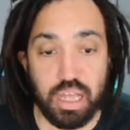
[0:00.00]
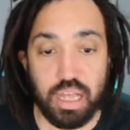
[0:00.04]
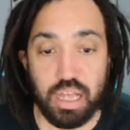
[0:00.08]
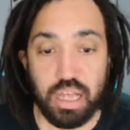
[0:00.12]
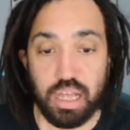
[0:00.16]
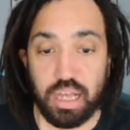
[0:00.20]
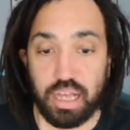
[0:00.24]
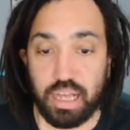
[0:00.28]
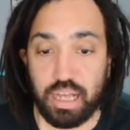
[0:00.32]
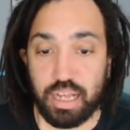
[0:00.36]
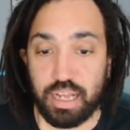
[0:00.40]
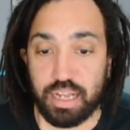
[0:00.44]

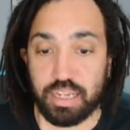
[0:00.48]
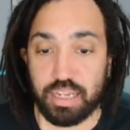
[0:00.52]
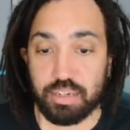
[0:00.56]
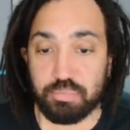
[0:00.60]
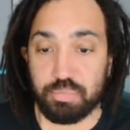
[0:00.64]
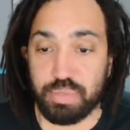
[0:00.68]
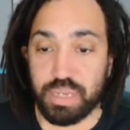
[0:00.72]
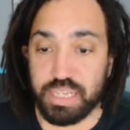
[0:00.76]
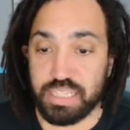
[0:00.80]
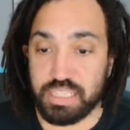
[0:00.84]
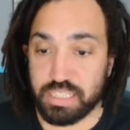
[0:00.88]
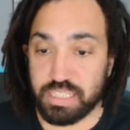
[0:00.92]
And
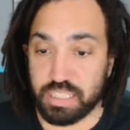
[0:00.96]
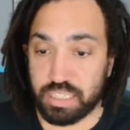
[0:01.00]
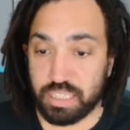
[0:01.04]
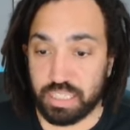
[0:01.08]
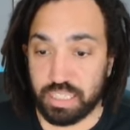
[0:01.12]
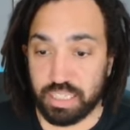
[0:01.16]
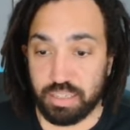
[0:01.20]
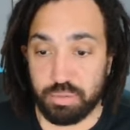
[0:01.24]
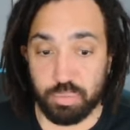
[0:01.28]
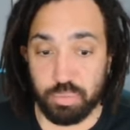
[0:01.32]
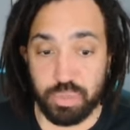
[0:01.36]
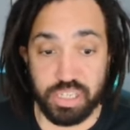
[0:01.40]

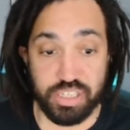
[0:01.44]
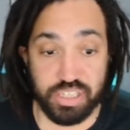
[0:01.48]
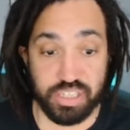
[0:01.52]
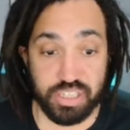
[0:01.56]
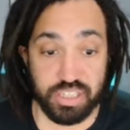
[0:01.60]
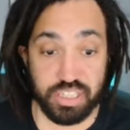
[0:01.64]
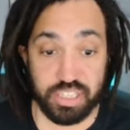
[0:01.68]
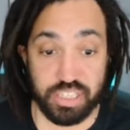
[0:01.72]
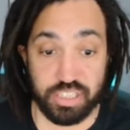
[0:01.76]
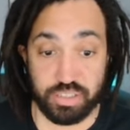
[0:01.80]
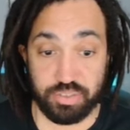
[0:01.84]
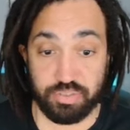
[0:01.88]
basically, we just
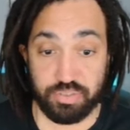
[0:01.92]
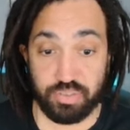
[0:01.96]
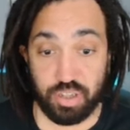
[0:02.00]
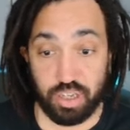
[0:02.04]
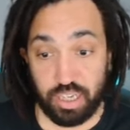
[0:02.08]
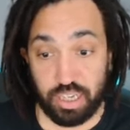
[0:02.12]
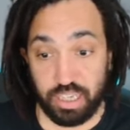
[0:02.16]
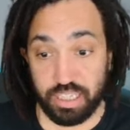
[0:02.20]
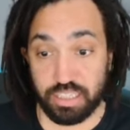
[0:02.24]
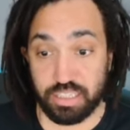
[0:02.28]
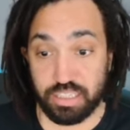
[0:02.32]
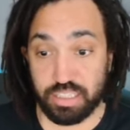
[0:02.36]
need to
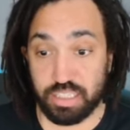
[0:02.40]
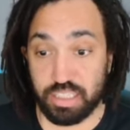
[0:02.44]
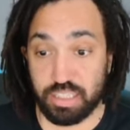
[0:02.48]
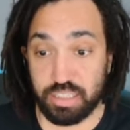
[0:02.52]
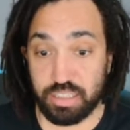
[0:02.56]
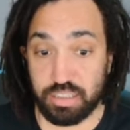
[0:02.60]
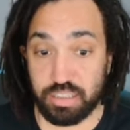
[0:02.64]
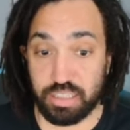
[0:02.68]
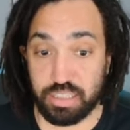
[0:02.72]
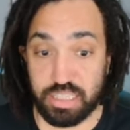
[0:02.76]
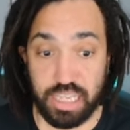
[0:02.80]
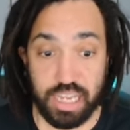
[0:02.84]
find
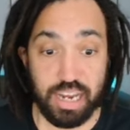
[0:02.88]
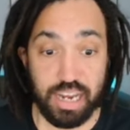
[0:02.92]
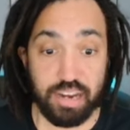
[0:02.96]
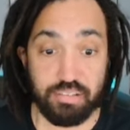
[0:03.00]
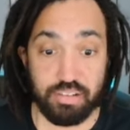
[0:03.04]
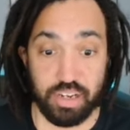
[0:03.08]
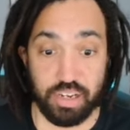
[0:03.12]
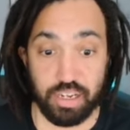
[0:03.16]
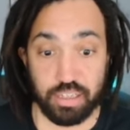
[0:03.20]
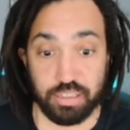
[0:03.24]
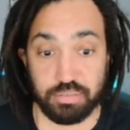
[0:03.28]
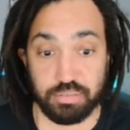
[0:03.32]
the
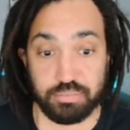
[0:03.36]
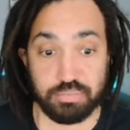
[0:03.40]
area.